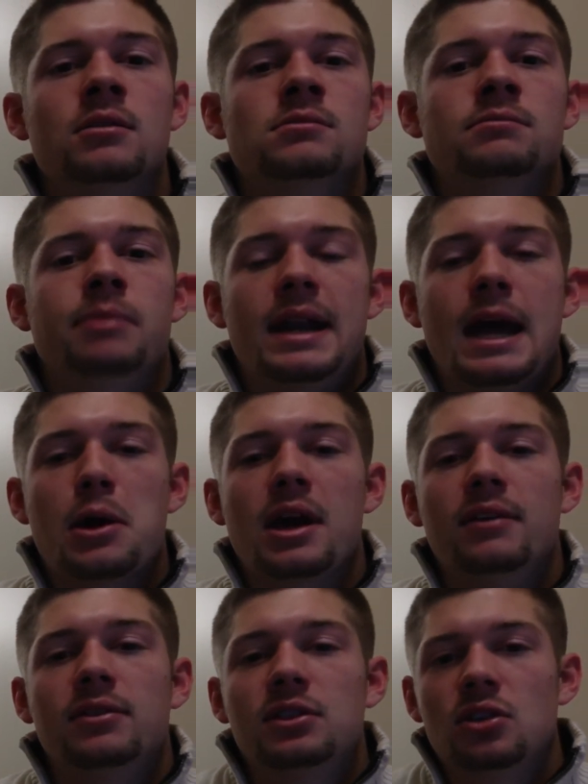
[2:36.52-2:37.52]
But now I
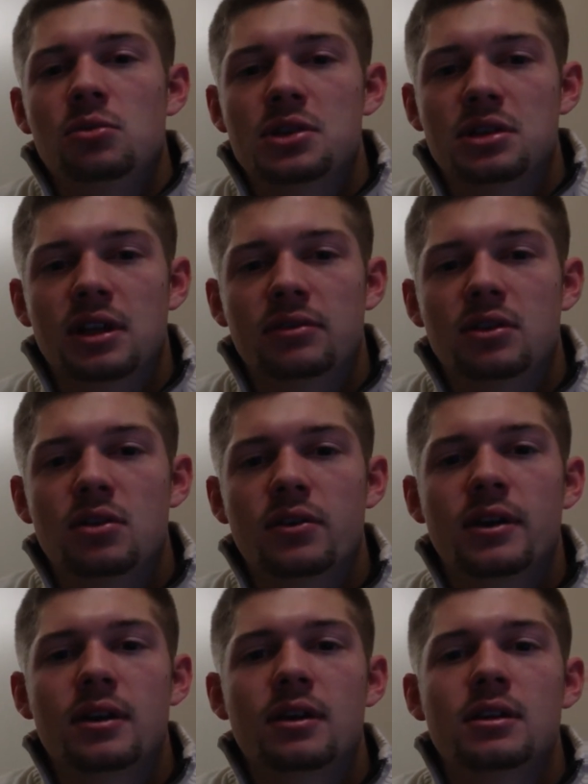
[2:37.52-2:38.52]
have so much left
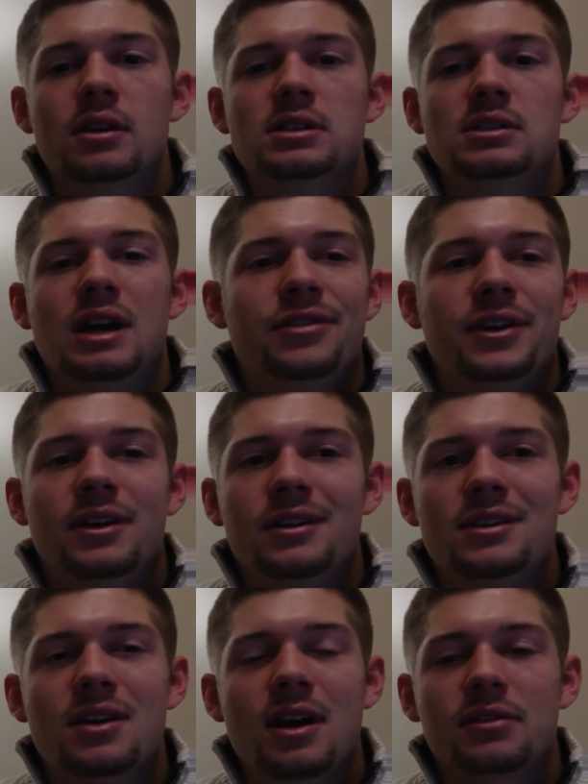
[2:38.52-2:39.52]
over, I figure it's
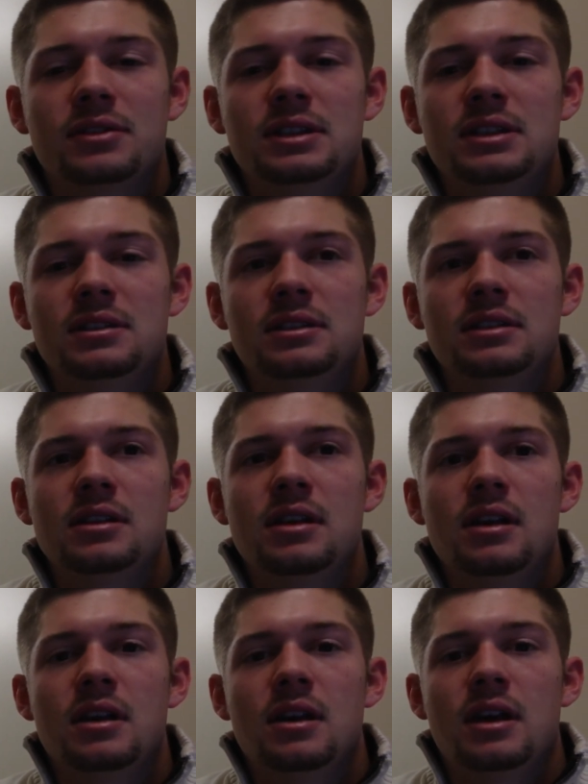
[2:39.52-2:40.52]
the off season,
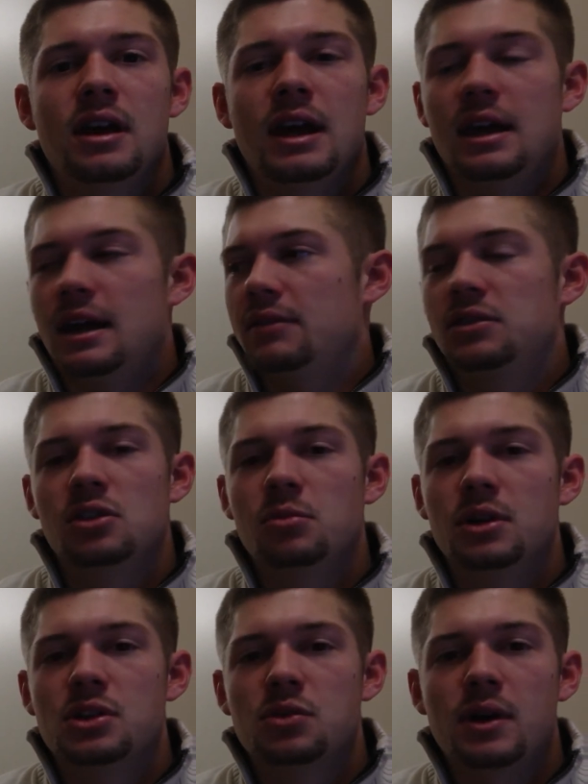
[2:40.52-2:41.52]
and I have so
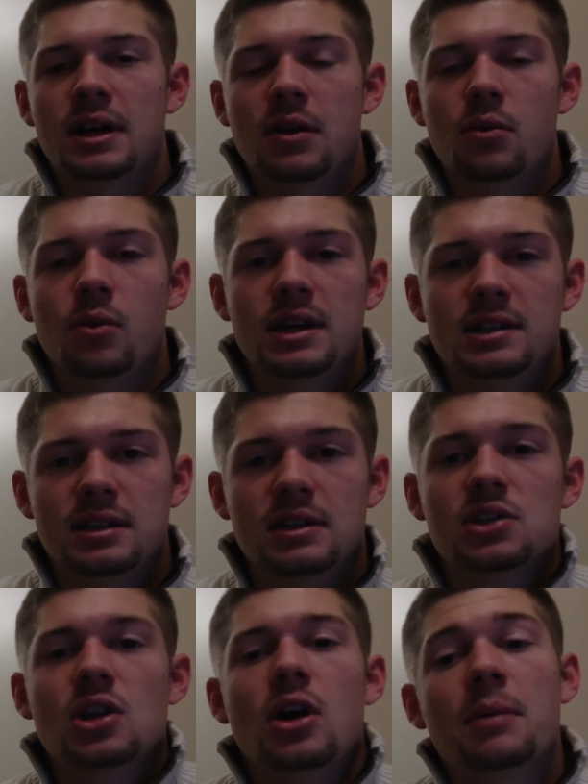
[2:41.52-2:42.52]
much, why not waste it?
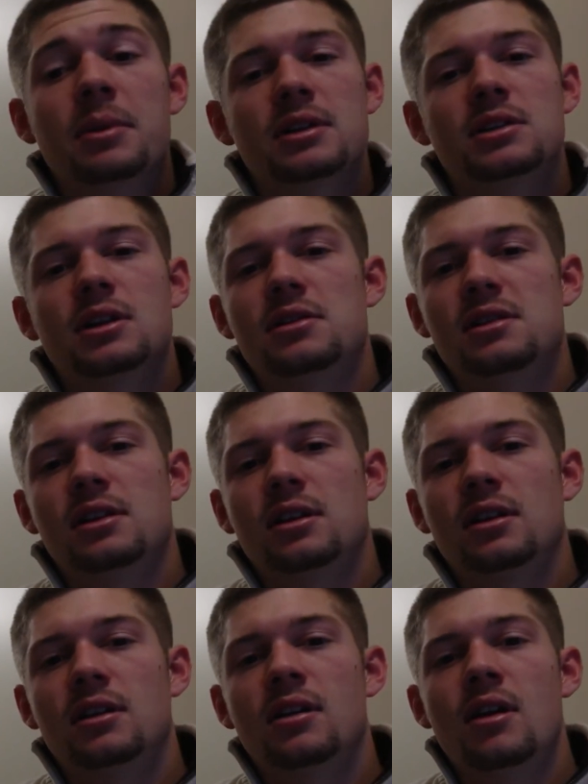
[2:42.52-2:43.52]
So I'm going to start
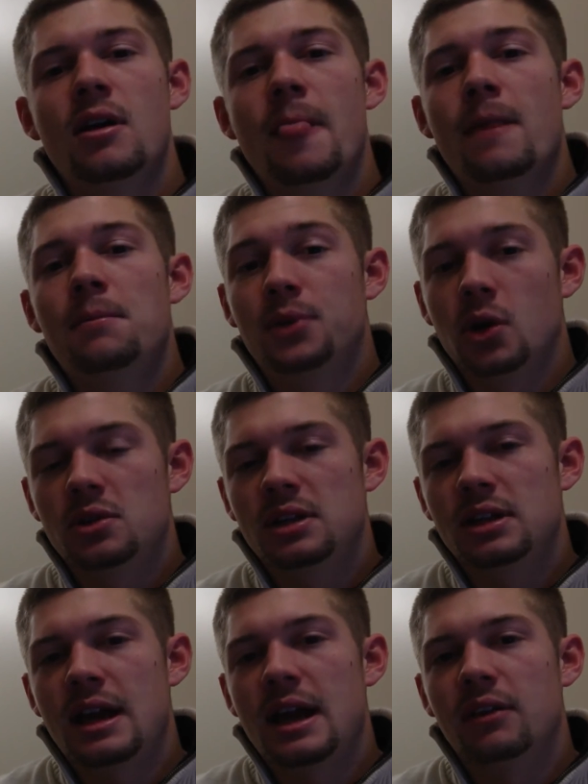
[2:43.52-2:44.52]
taking
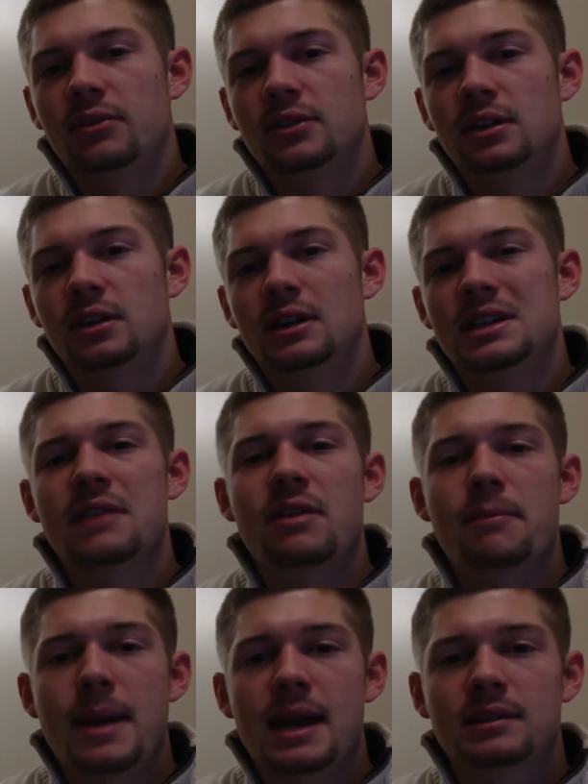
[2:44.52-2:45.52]
protein after, it's kind of
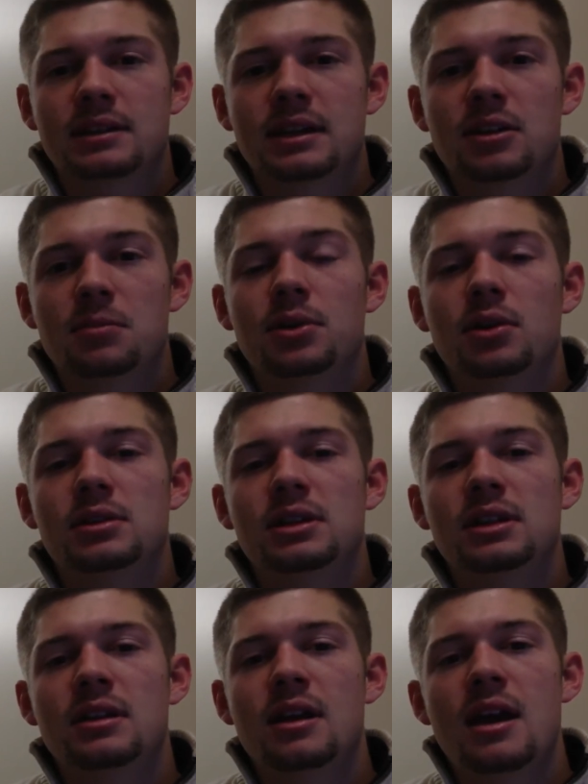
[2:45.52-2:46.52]
a mass gainer
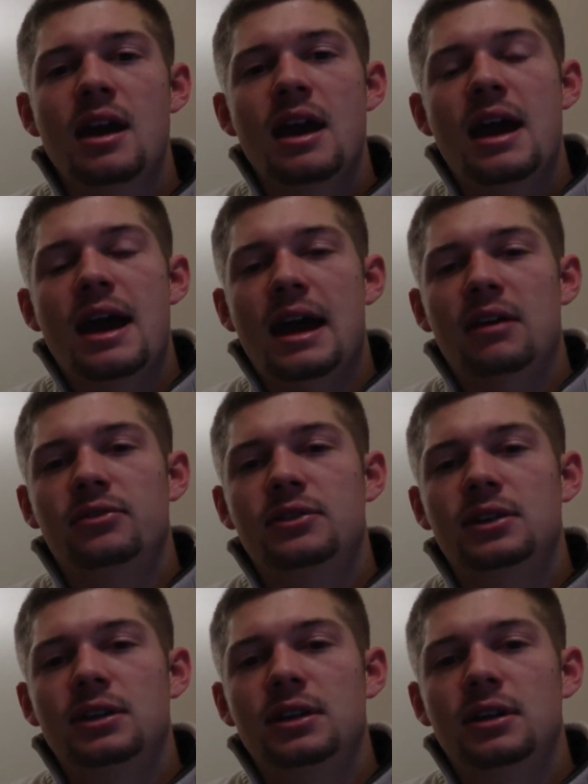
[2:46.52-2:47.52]
protein,
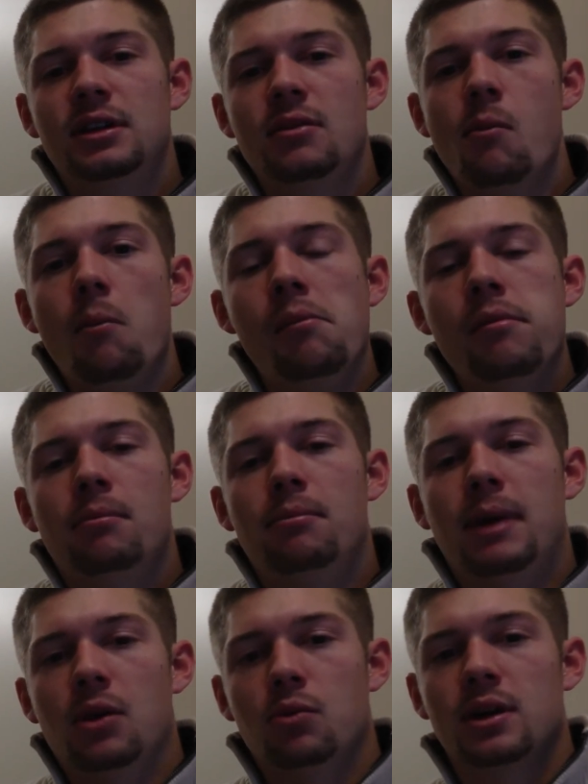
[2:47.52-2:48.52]
after
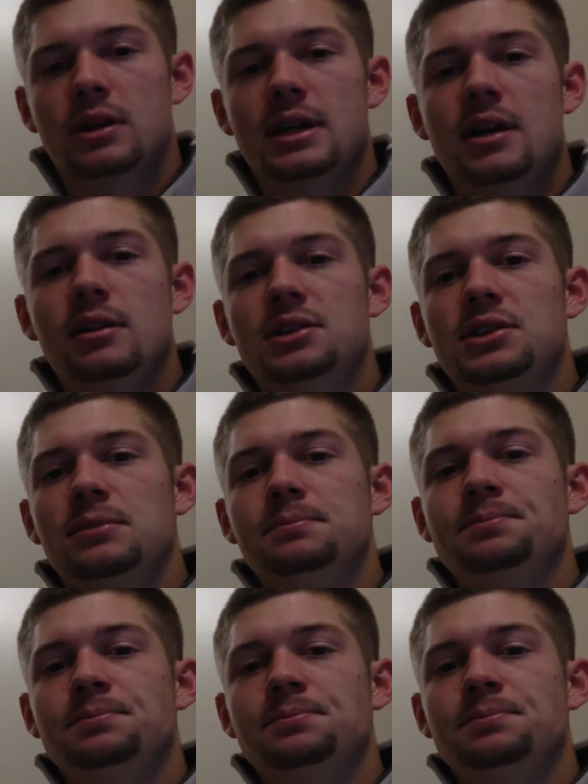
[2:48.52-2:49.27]
my workouts.